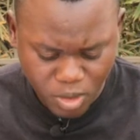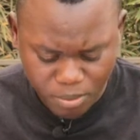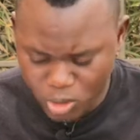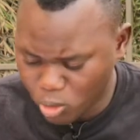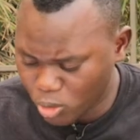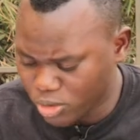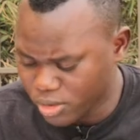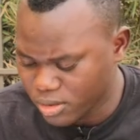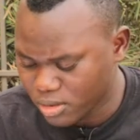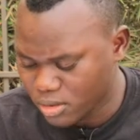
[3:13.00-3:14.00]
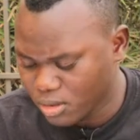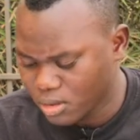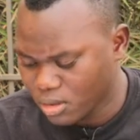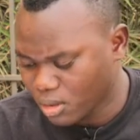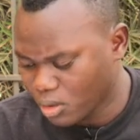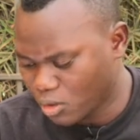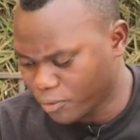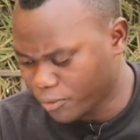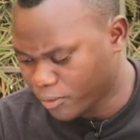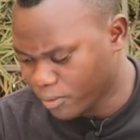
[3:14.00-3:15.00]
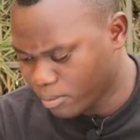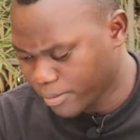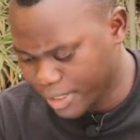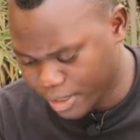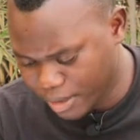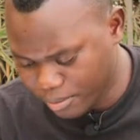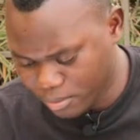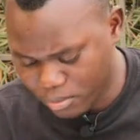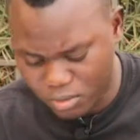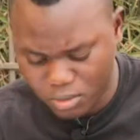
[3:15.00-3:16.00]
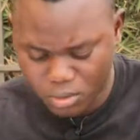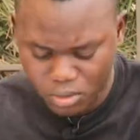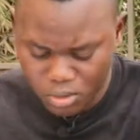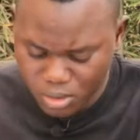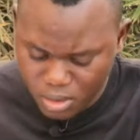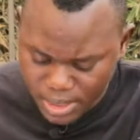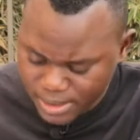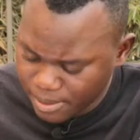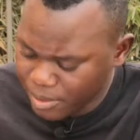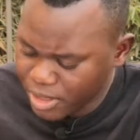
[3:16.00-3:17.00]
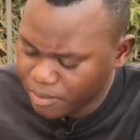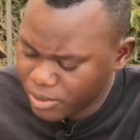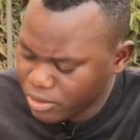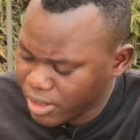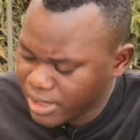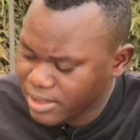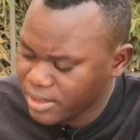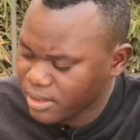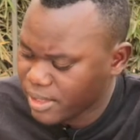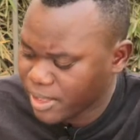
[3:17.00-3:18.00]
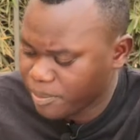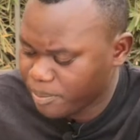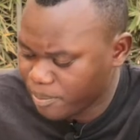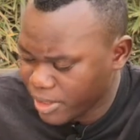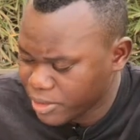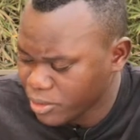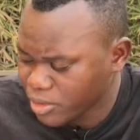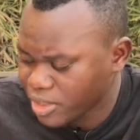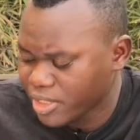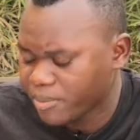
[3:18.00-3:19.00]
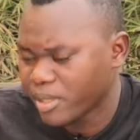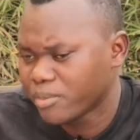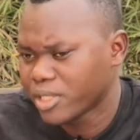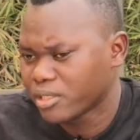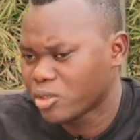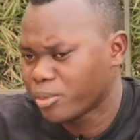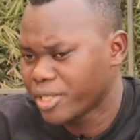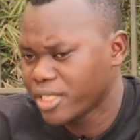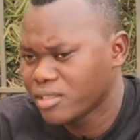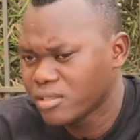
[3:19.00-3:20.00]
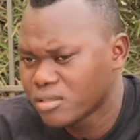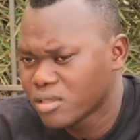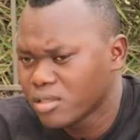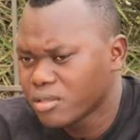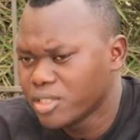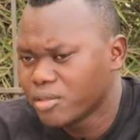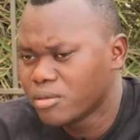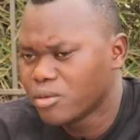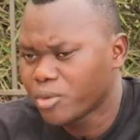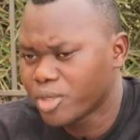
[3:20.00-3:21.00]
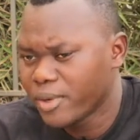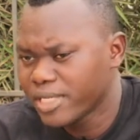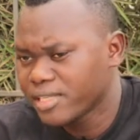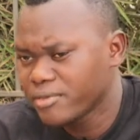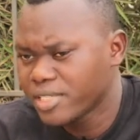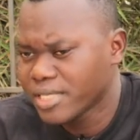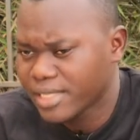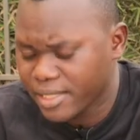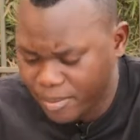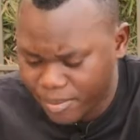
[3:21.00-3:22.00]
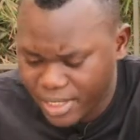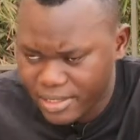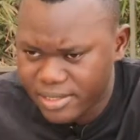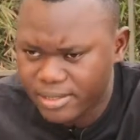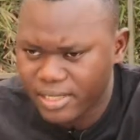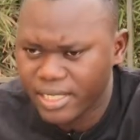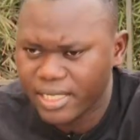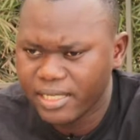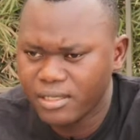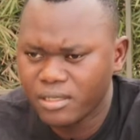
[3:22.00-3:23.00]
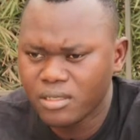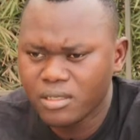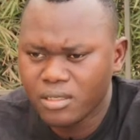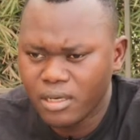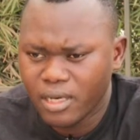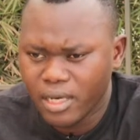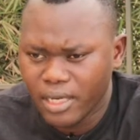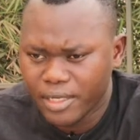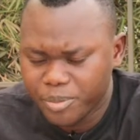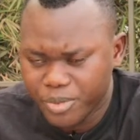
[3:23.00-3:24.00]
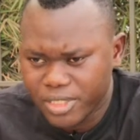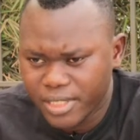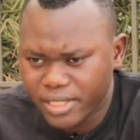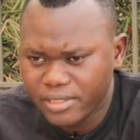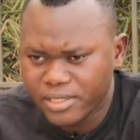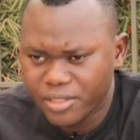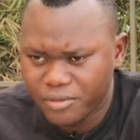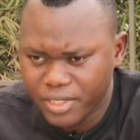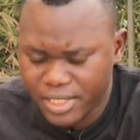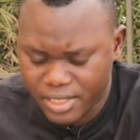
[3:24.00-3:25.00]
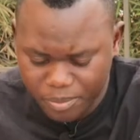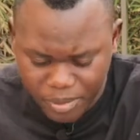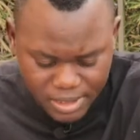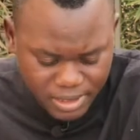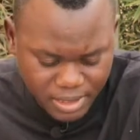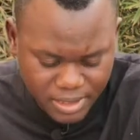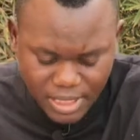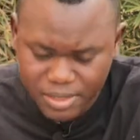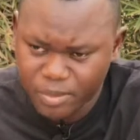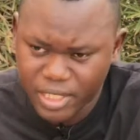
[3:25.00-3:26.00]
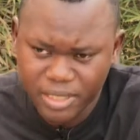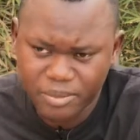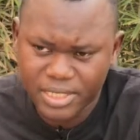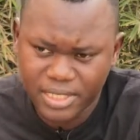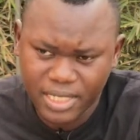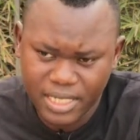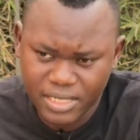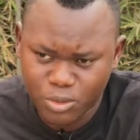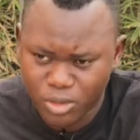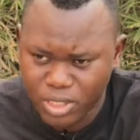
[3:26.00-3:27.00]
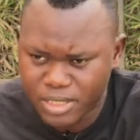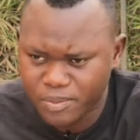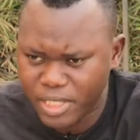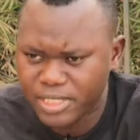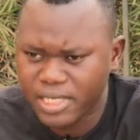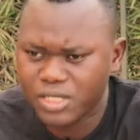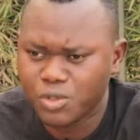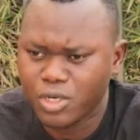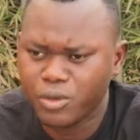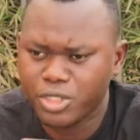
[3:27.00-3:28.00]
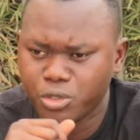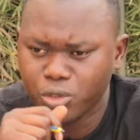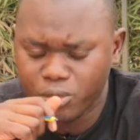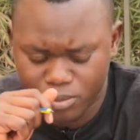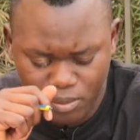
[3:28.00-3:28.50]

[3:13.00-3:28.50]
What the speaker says: because of my name as a media personality and a person in the public domain with my services and the brands that I represent in various capacities as brand ambassadors or as partners on our show.